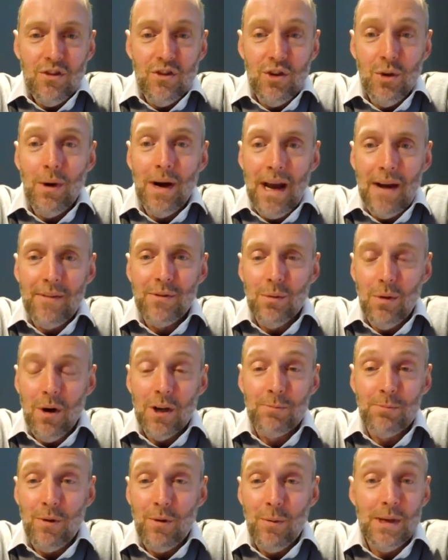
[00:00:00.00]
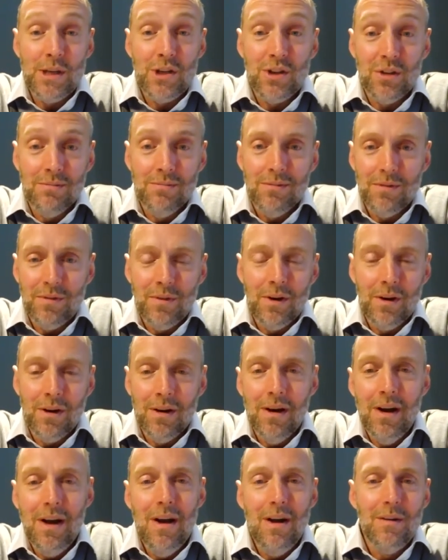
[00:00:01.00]
Do I have to ask permission for,
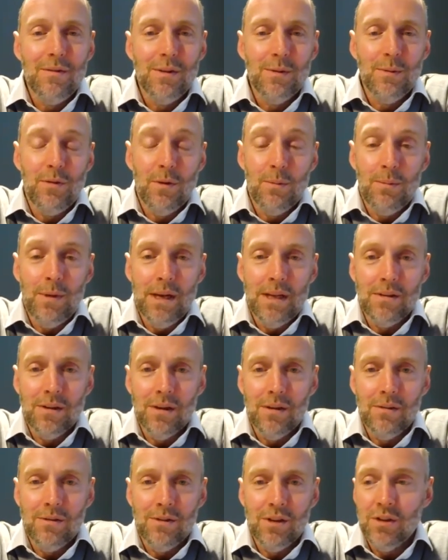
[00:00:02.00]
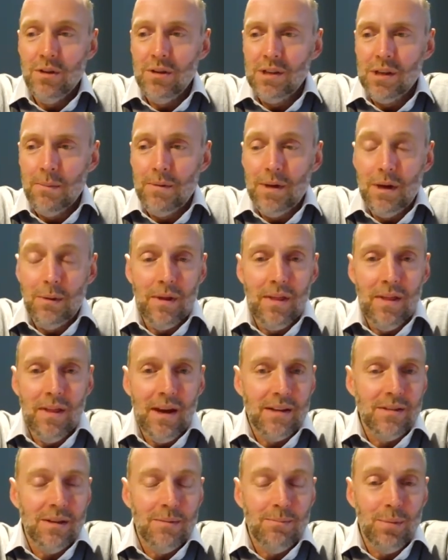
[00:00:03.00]
for, for me to, to do something, whether
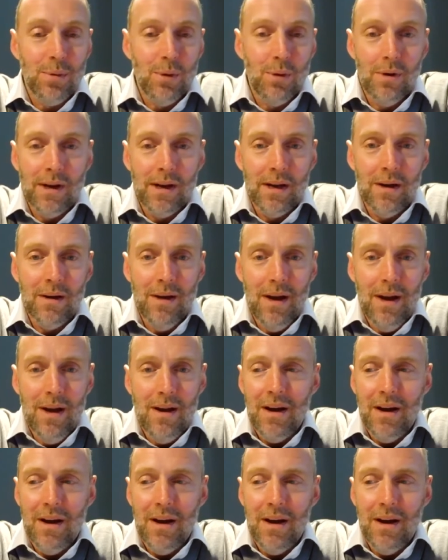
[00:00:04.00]
that's employing a,